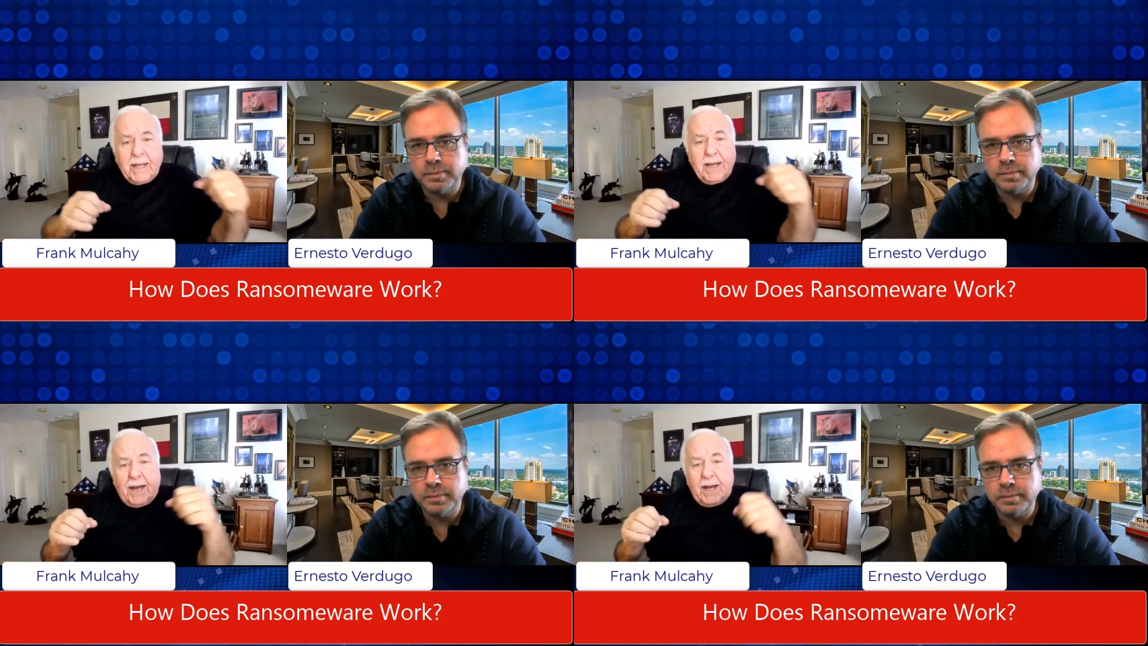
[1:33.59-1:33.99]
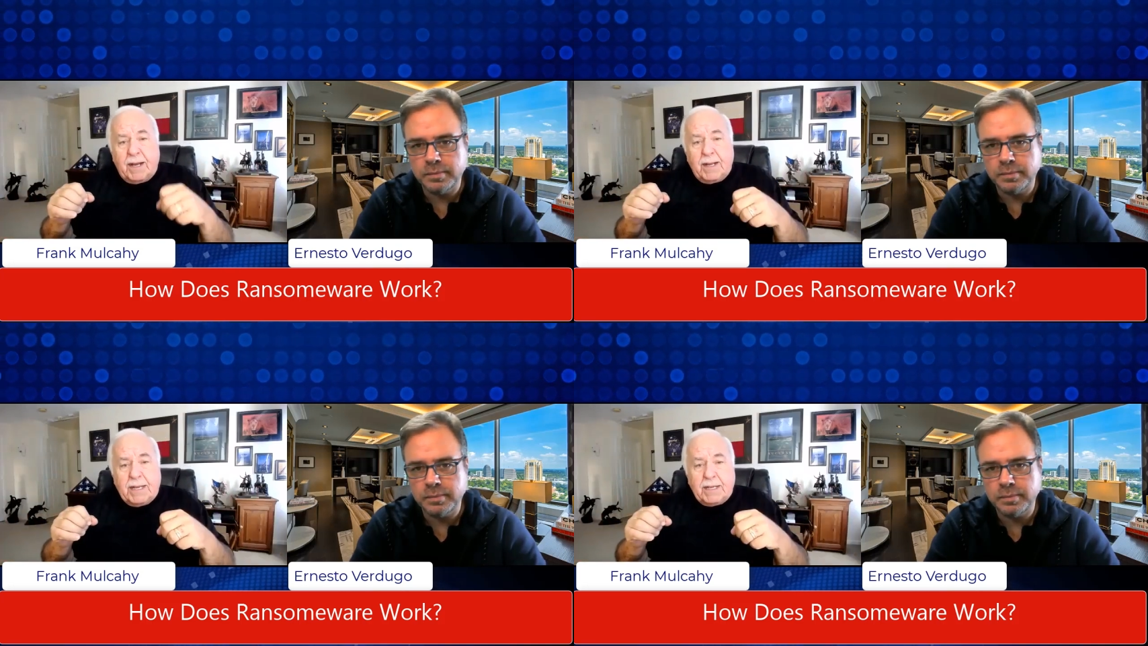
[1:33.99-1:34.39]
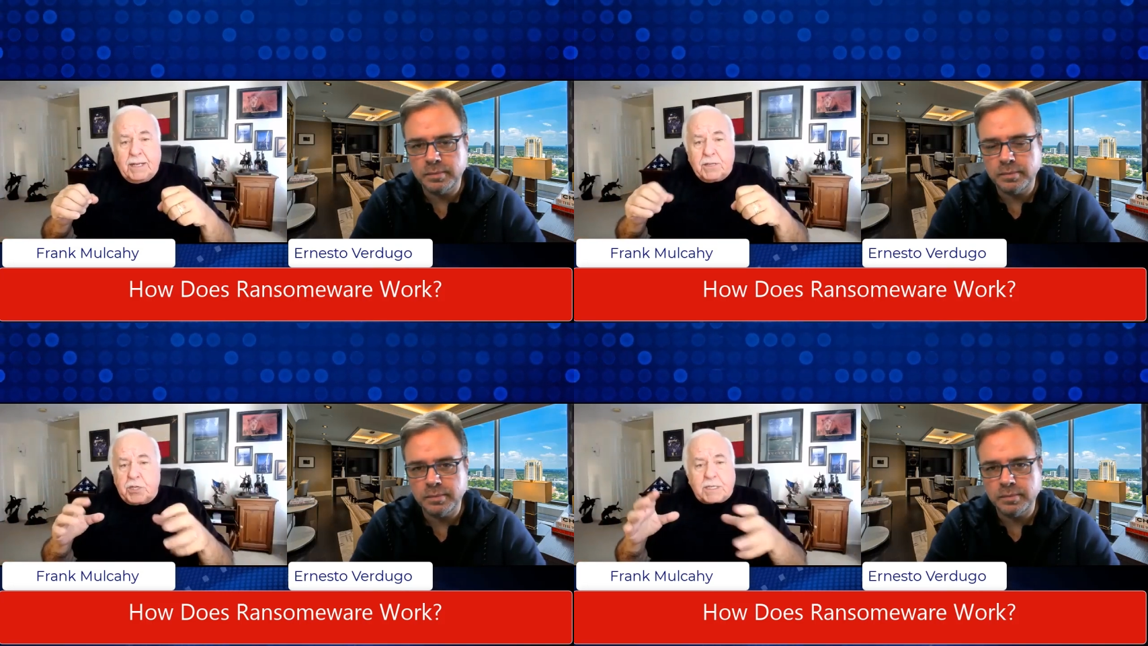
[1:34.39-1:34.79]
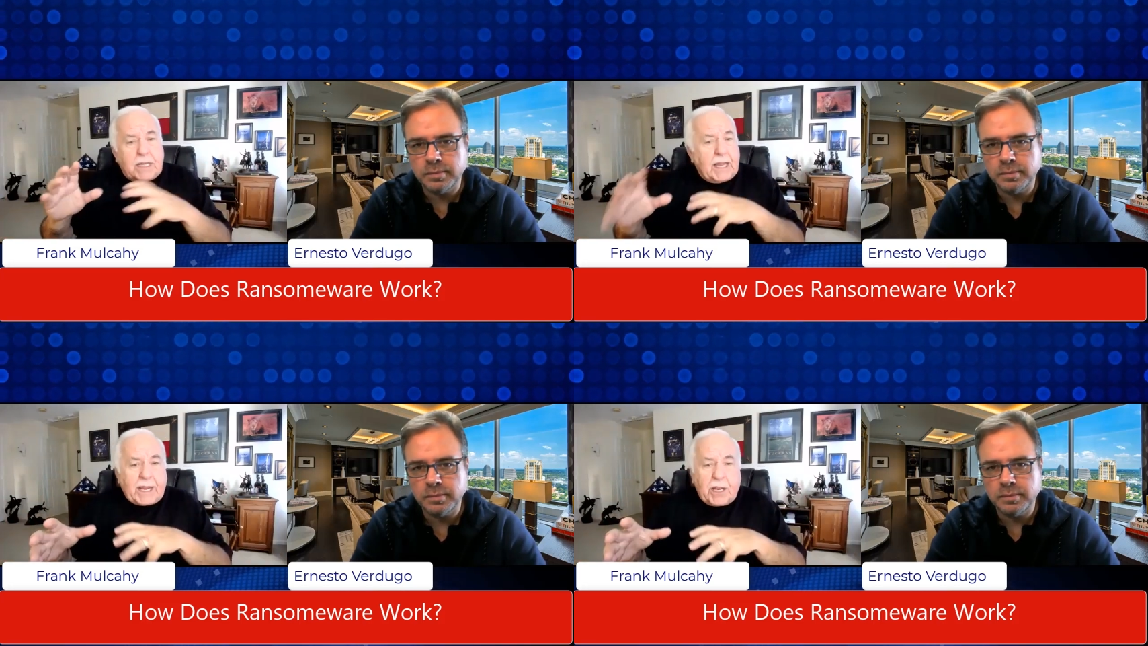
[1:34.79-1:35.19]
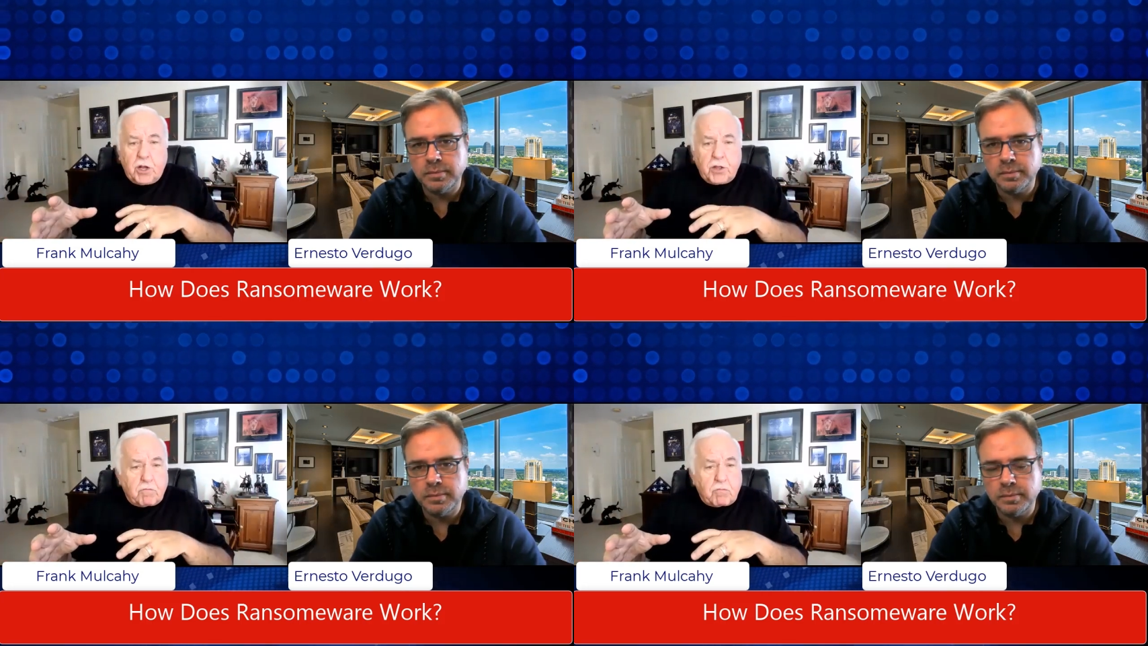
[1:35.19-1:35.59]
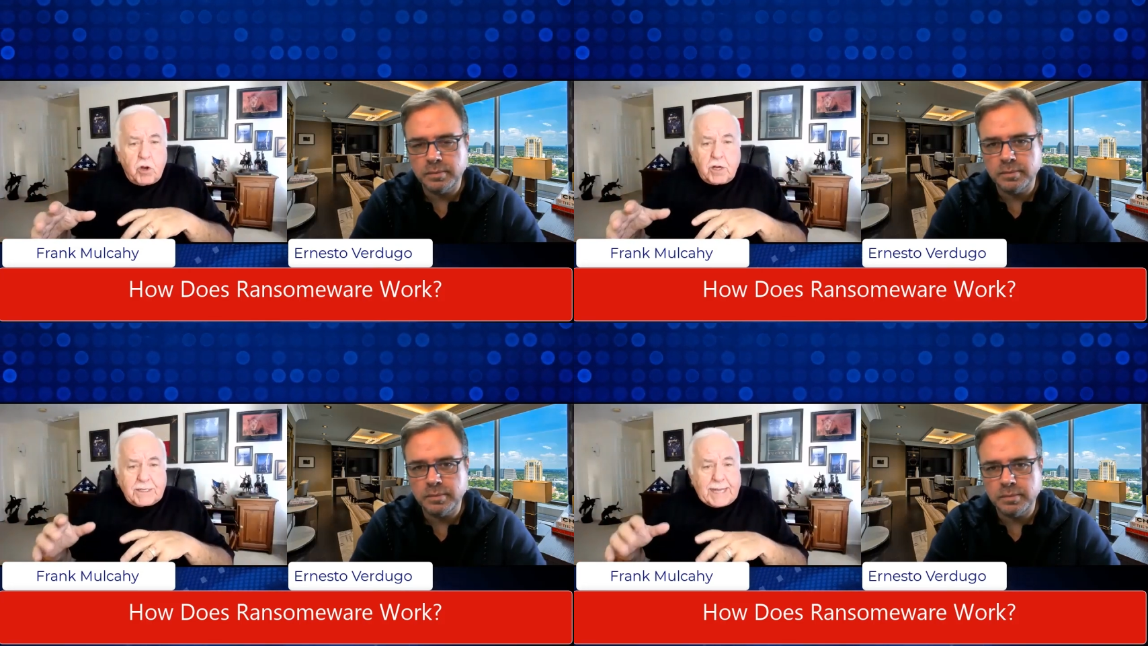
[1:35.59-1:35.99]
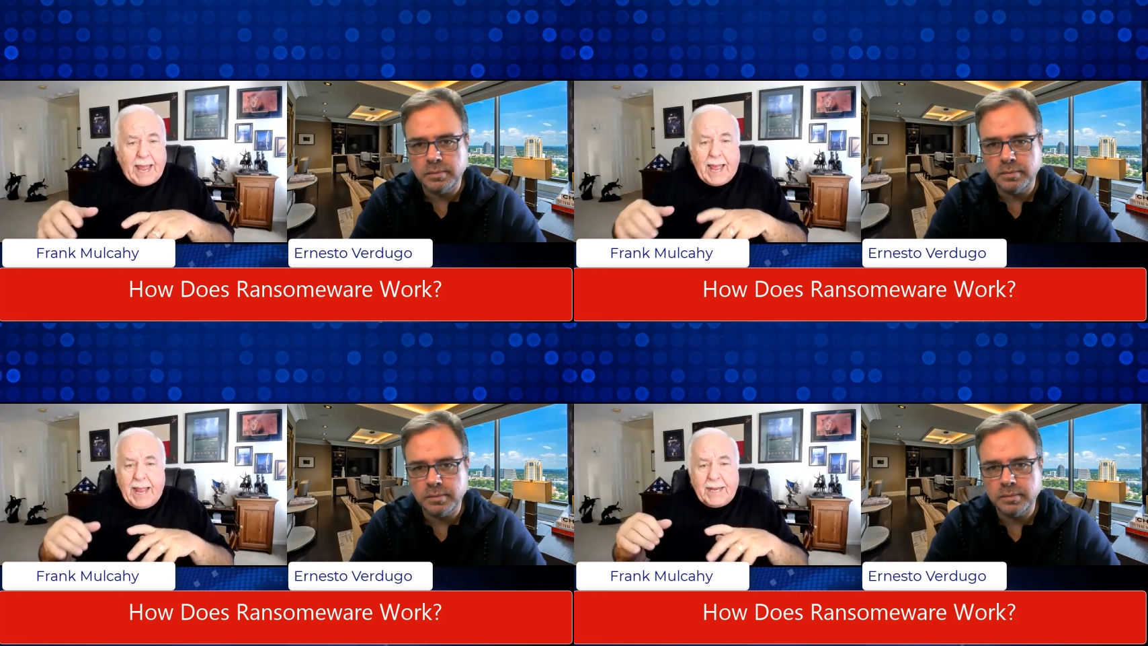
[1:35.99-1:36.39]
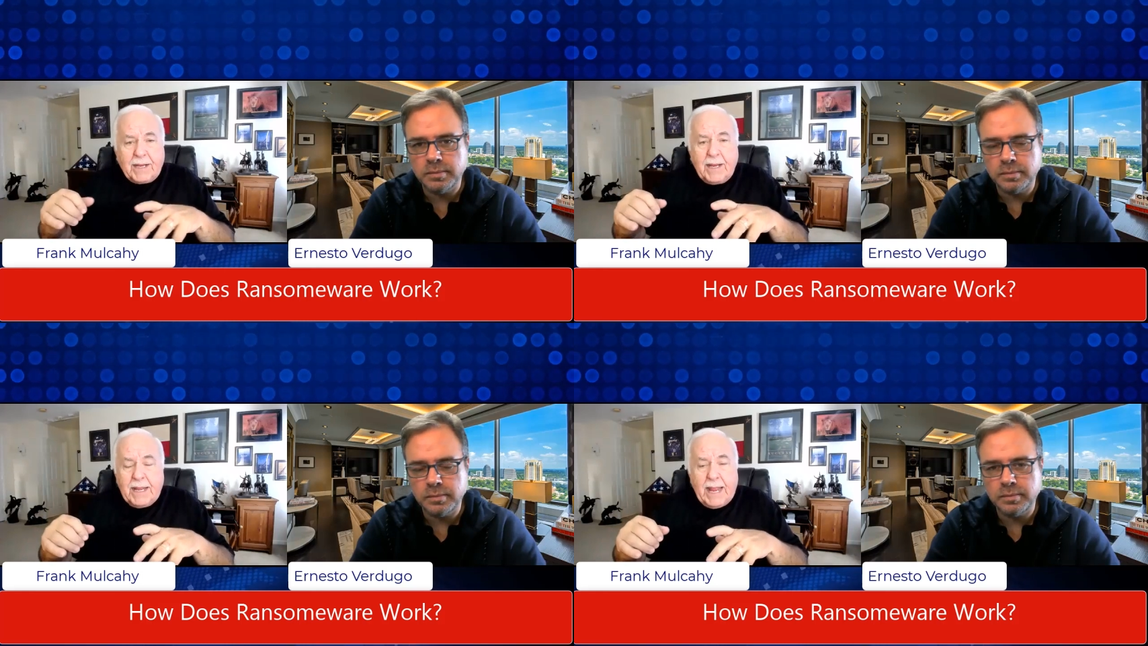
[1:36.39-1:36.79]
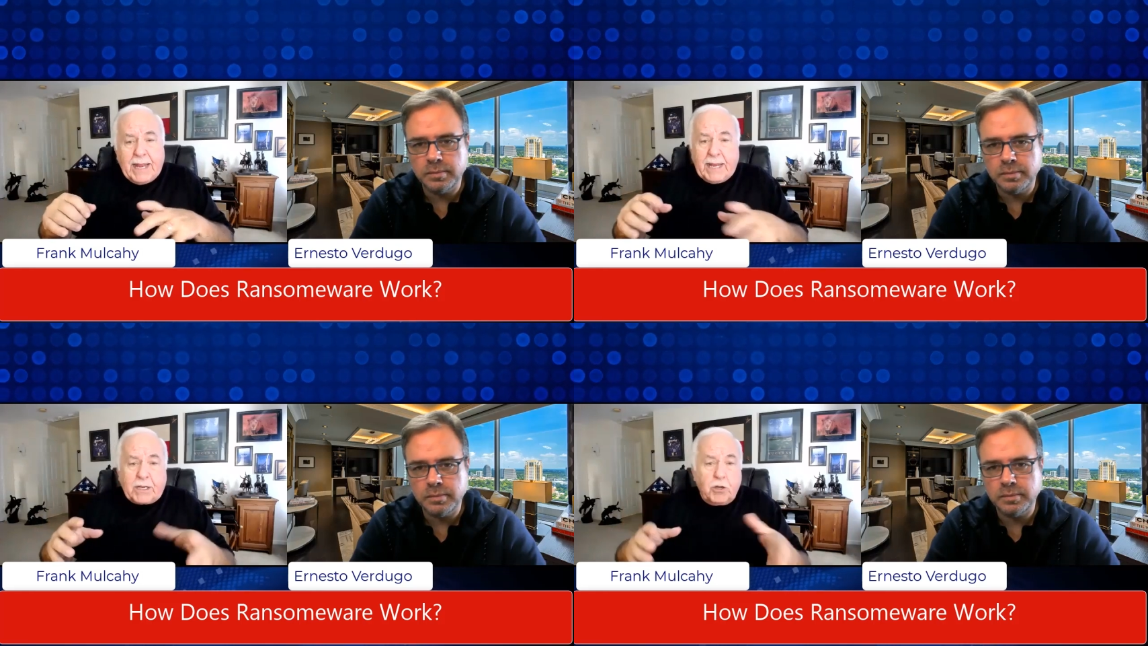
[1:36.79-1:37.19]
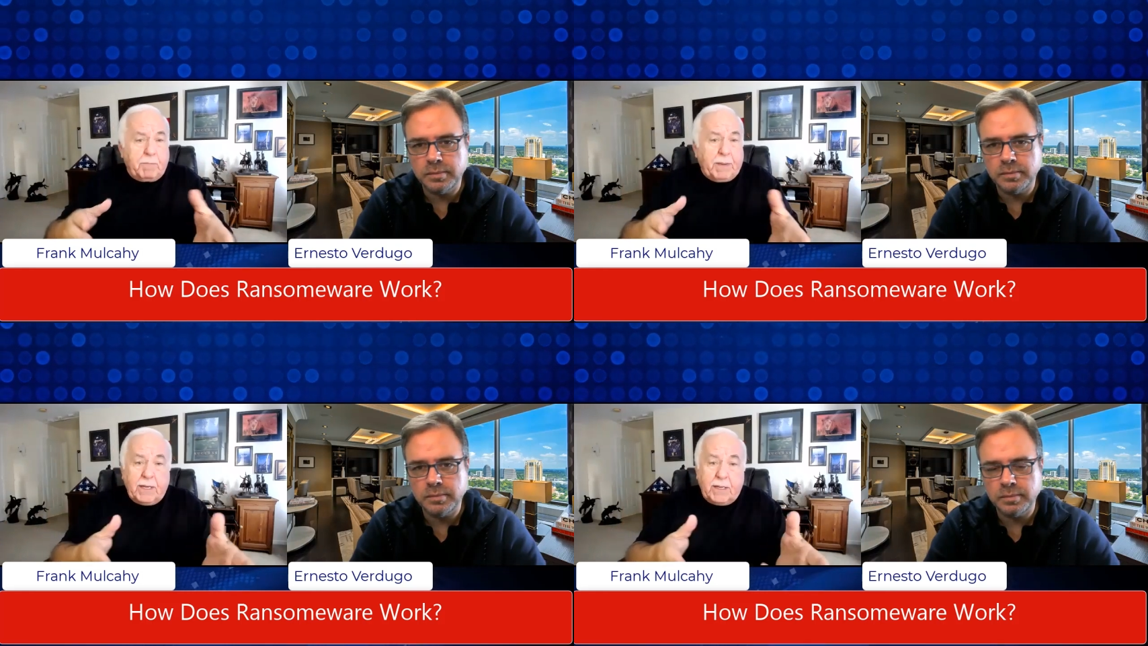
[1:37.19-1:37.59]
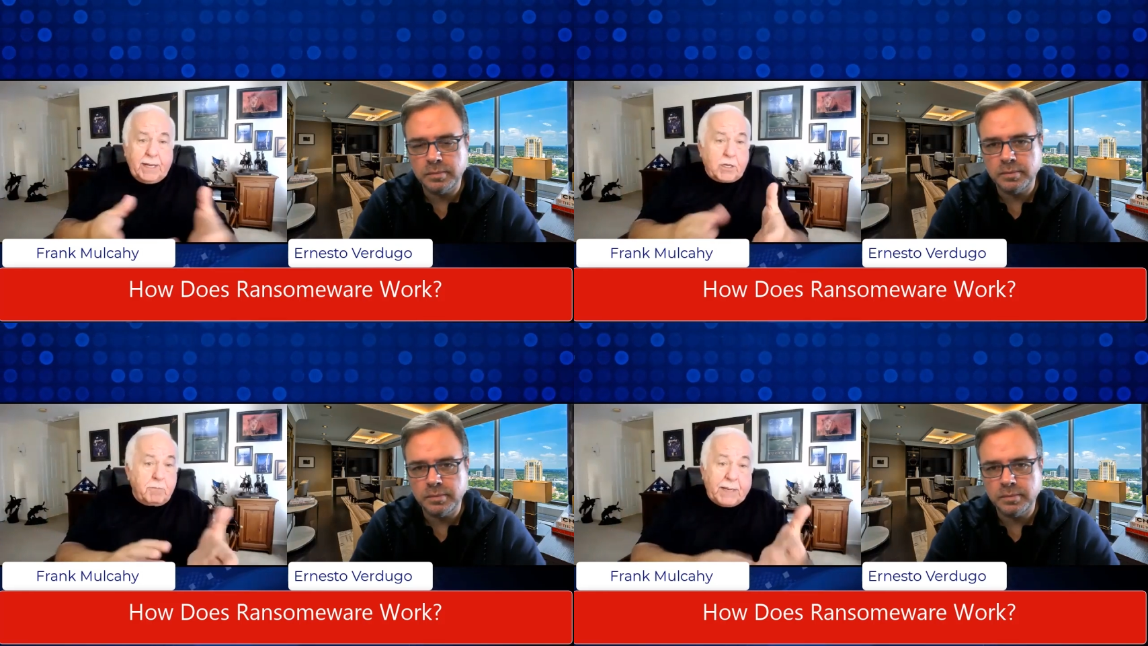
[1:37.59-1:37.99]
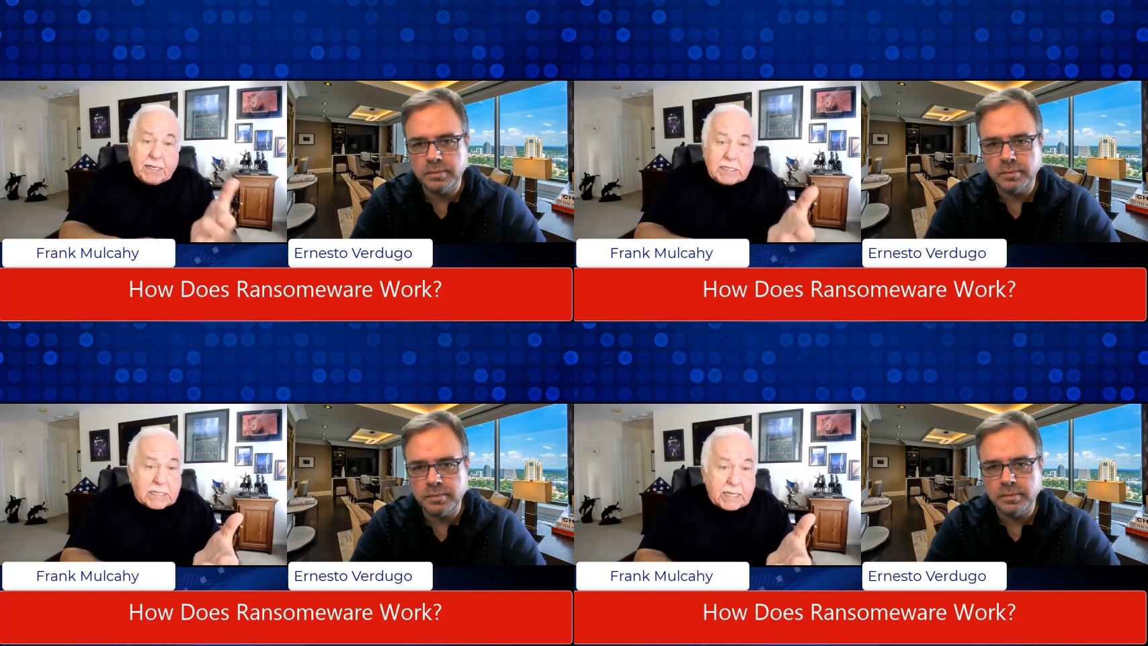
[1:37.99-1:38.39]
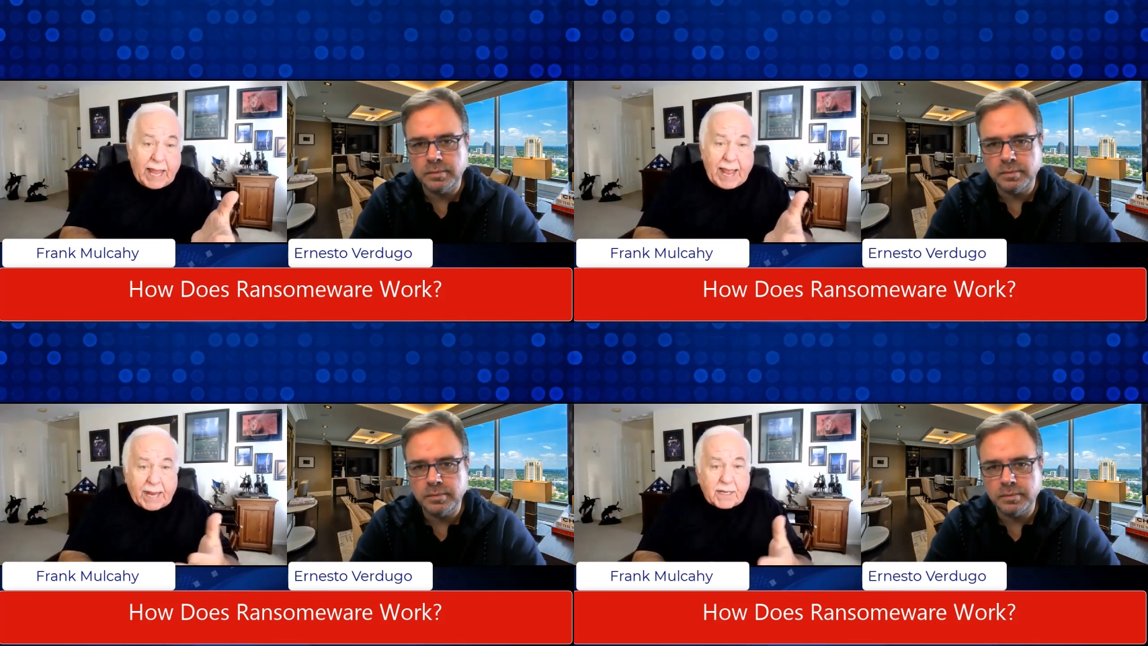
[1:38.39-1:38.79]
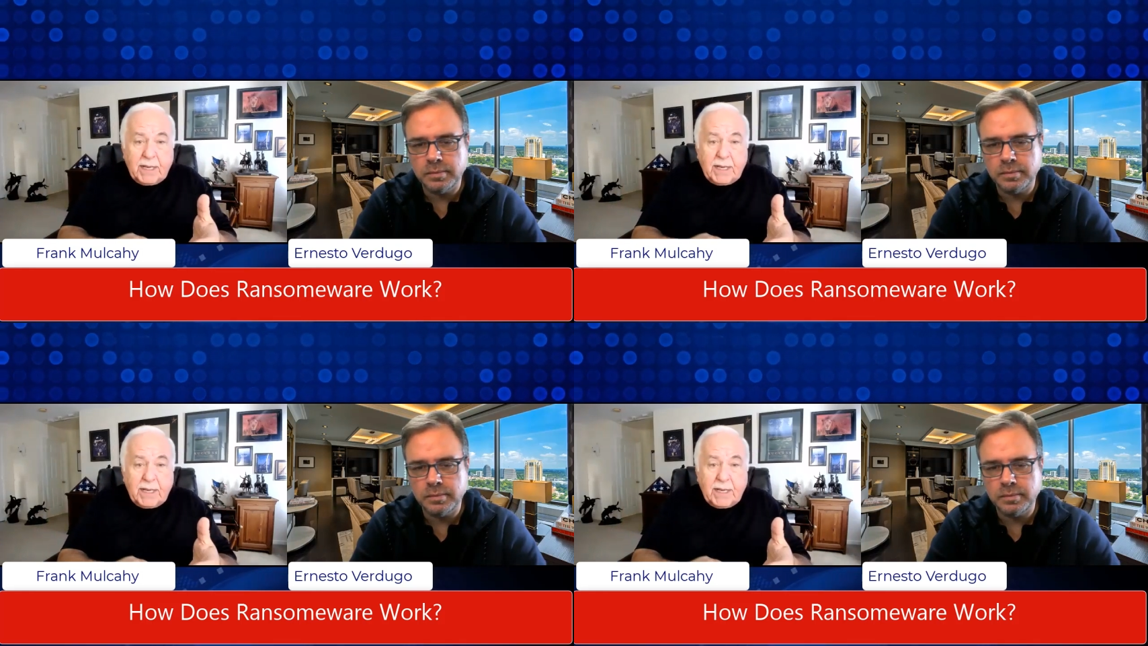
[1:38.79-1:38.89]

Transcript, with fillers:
Speaker 1: Uh, it, it's just clicking on the wrong tag, and it could be it could be in Slack.